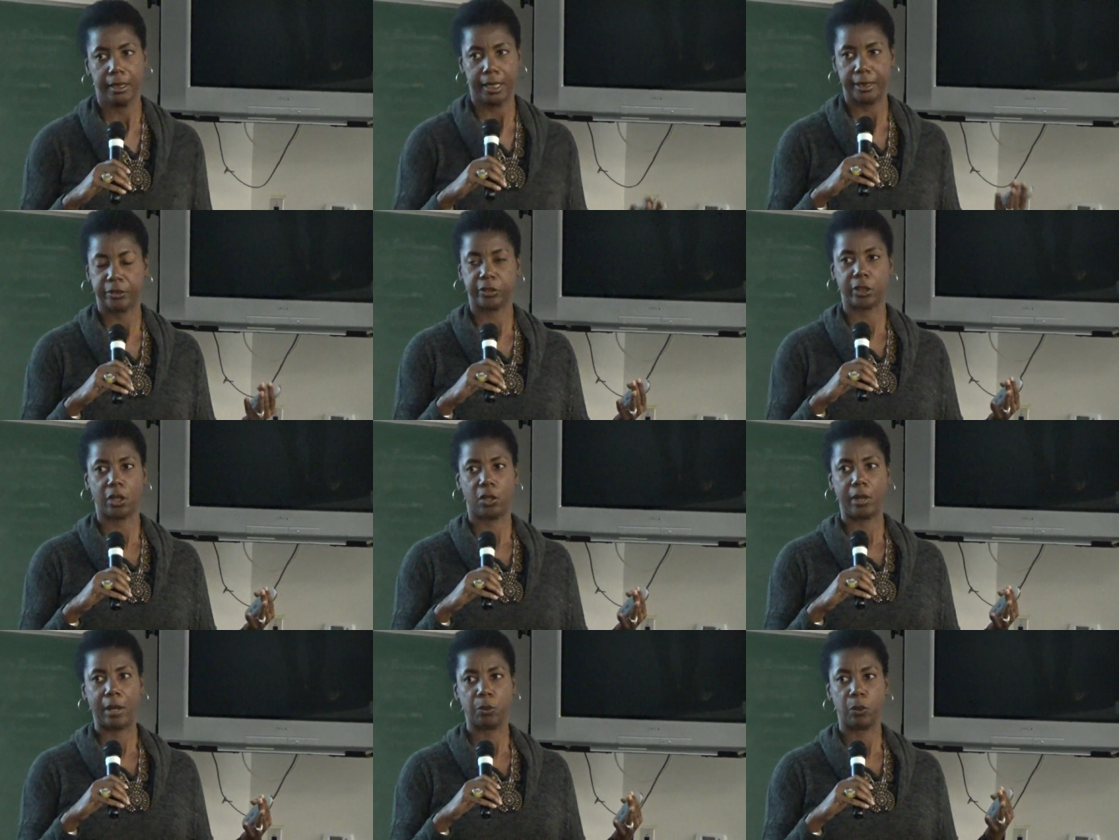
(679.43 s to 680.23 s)
And
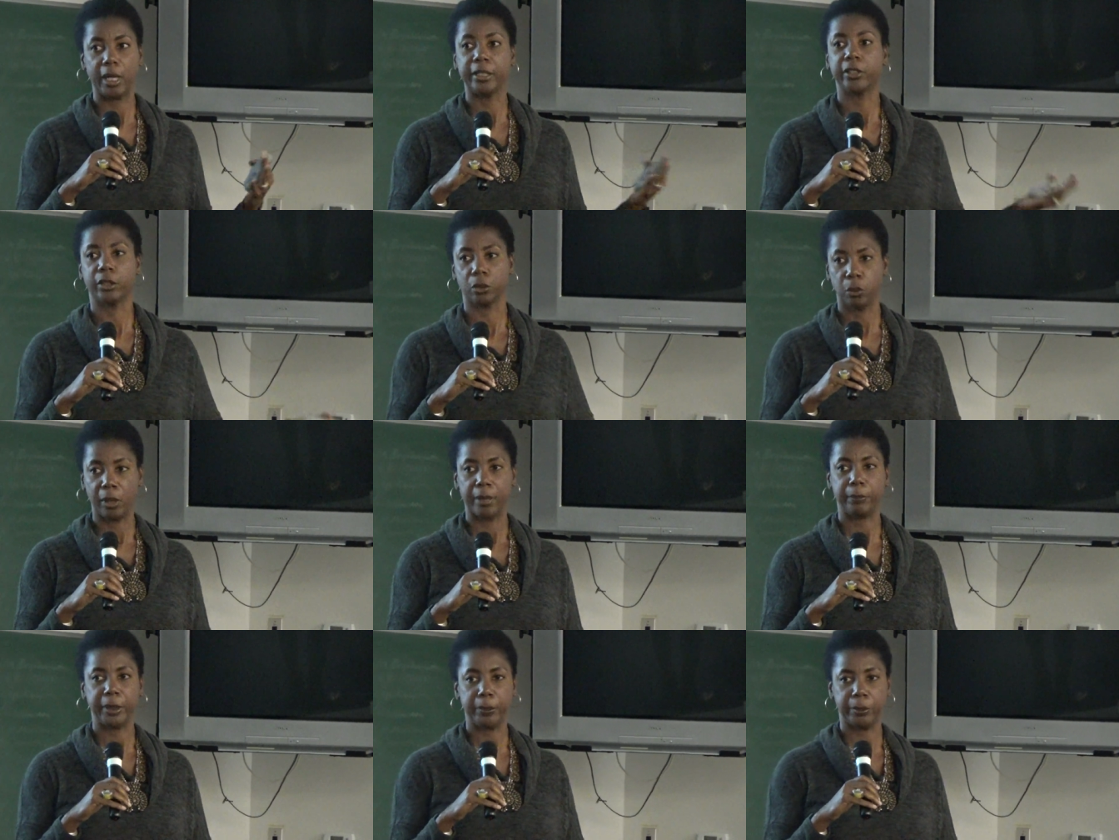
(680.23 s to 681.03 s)
so I wonder
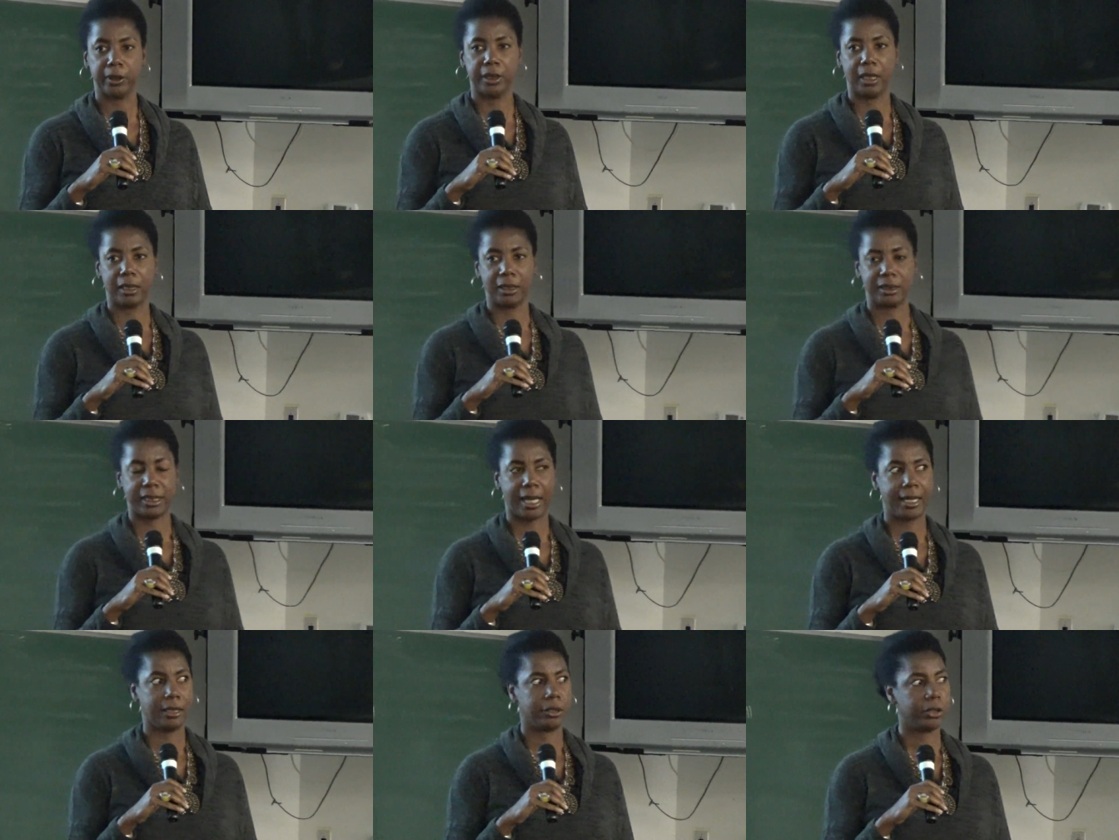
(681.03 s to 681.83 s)
what people are going to
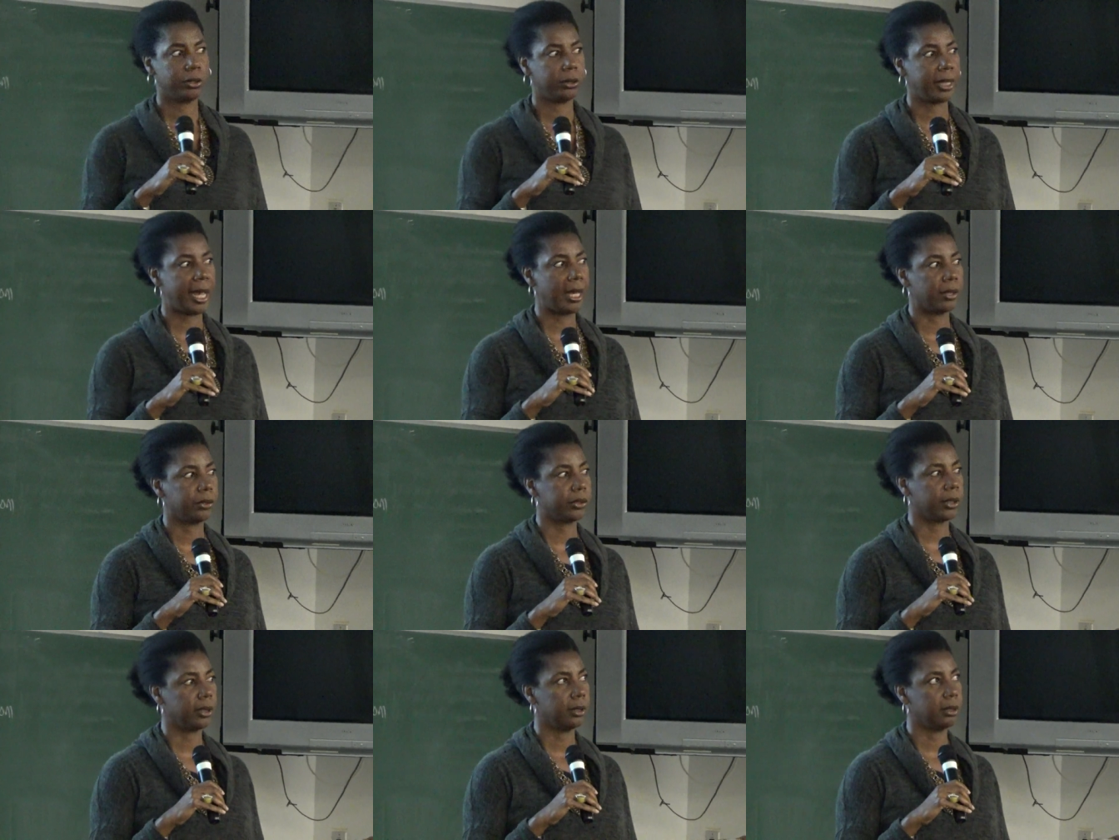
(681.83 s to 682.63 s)
say in
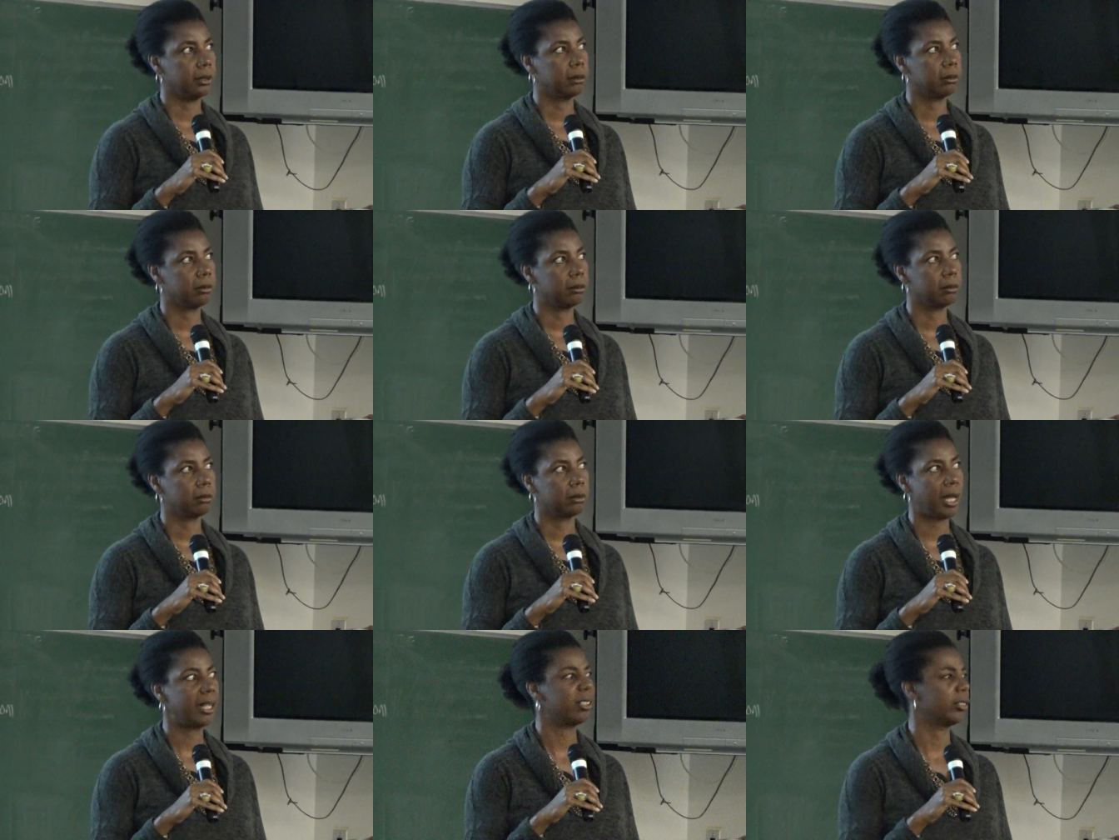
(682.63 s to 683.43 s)
2000,
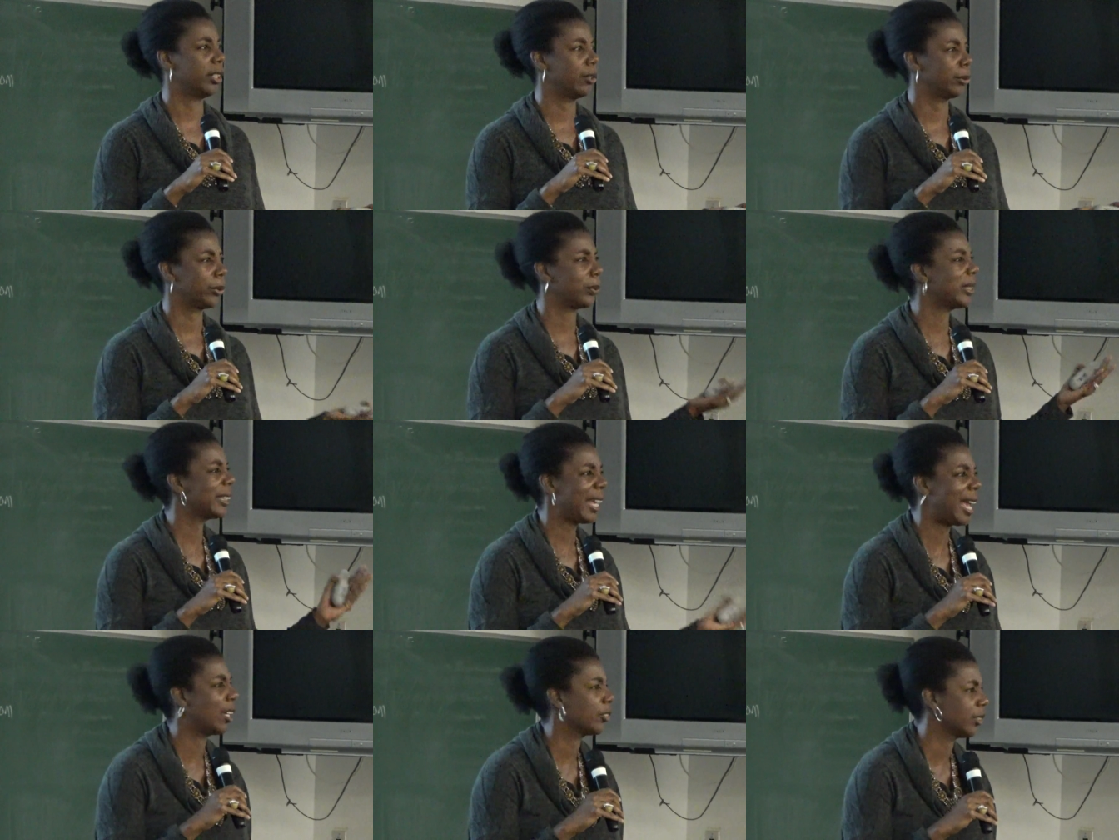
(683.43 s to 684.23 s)
I don't know,
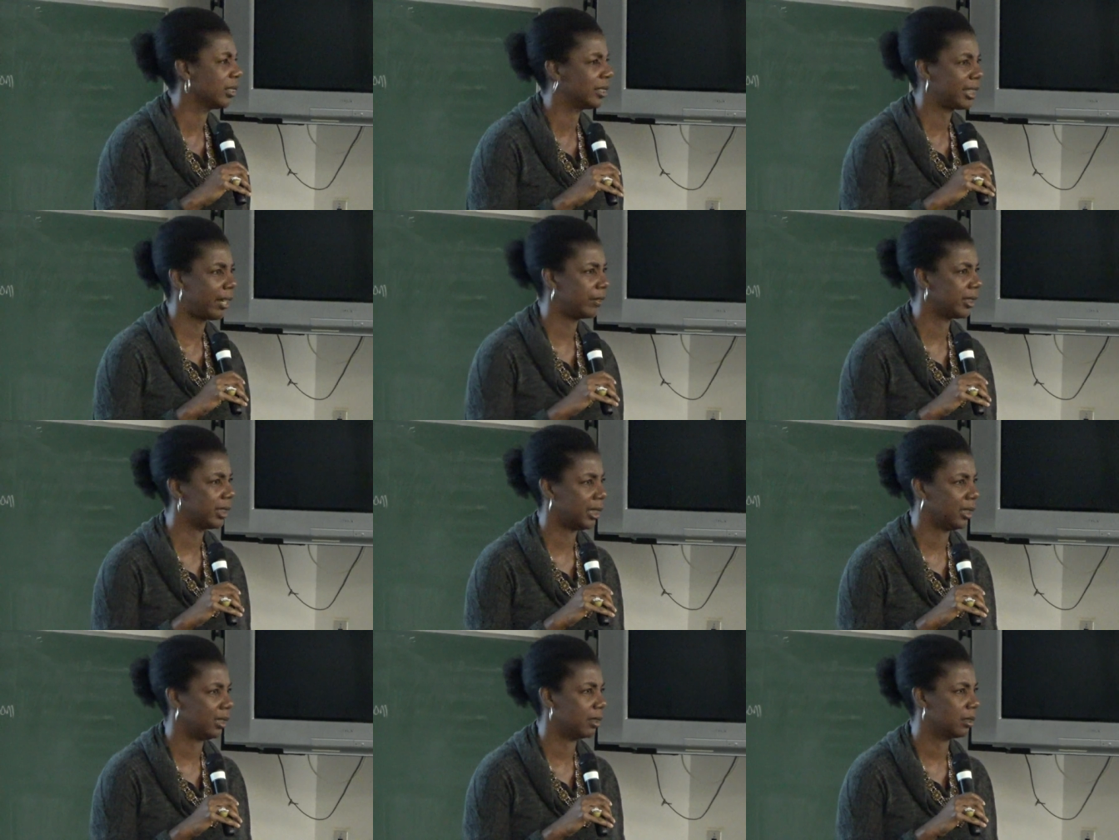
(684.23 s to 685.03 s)

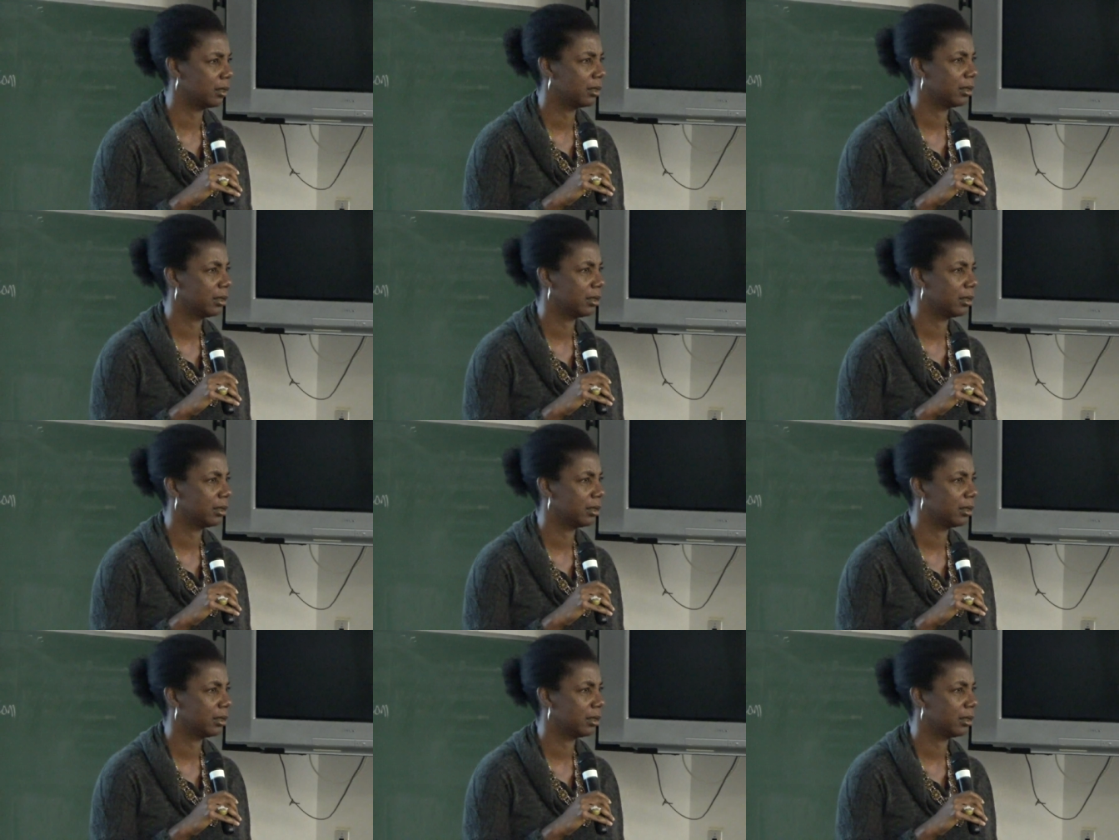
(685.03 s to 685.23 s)
3017.